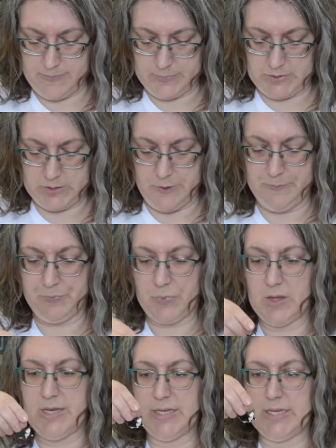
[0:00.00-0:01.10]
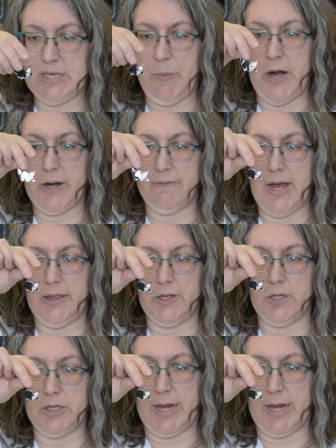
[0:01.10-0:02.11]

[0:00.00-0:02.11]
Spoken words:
So this is part of that little